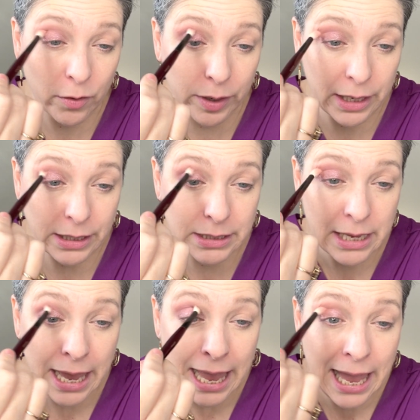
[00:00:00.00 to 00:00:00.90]
crease.
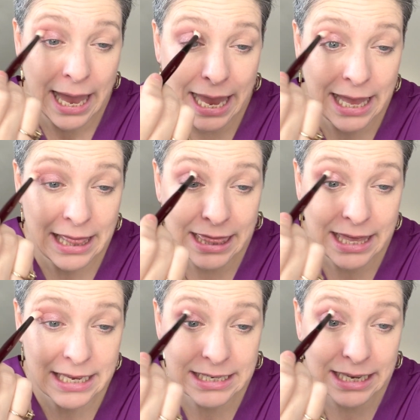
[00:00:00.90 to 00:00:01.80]
In
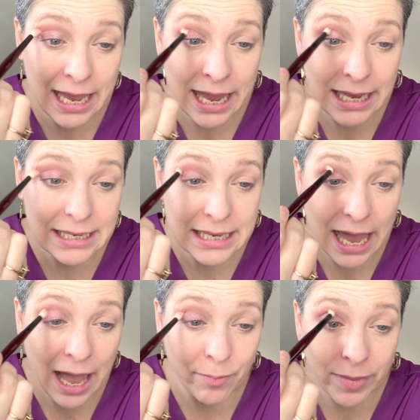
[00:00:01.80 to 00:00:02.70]
this case,
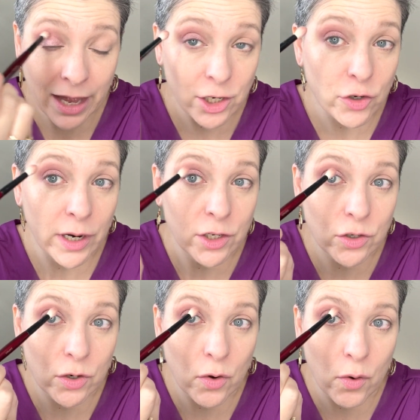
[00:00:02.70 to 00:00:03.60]
I'm not trying
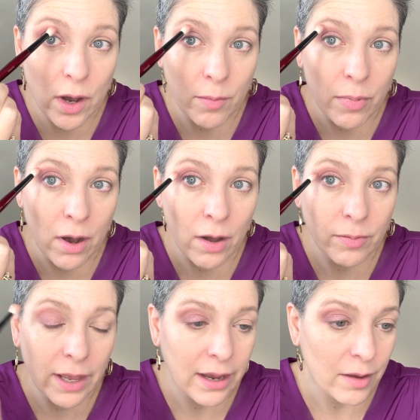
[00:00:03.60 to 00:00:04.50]
to go
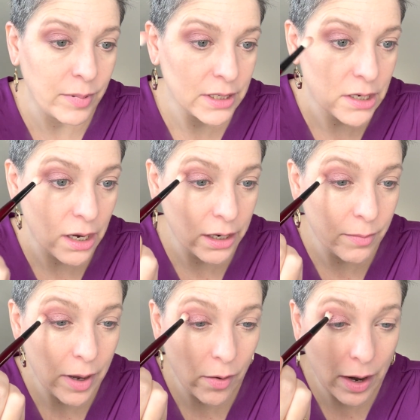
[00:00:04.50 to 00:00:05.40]
above like I've been talking
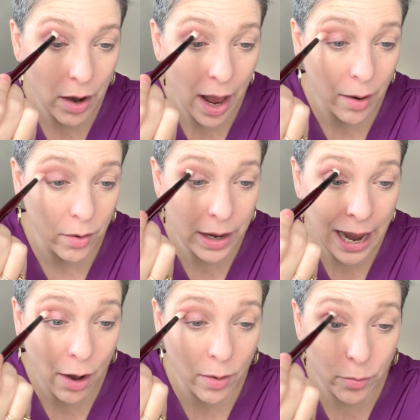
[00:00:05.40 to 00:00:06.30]
about.
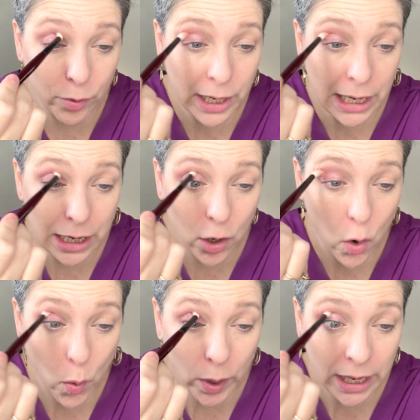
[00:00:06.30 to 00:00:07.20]
Now I'm really
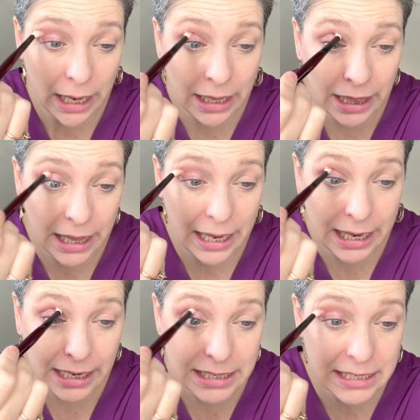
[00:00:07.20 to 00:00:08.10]
going
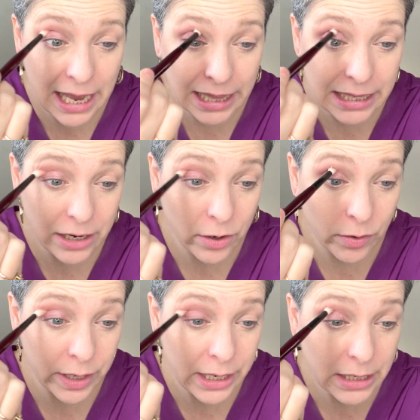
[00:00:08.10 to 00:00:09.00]
inside the
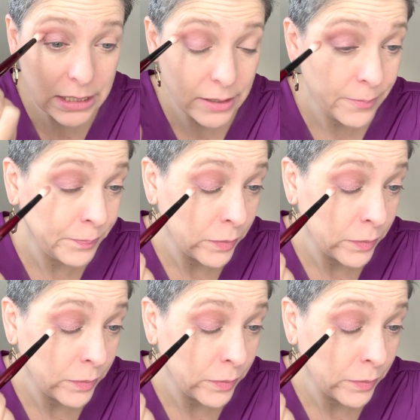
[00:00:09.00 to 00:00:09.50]
crease.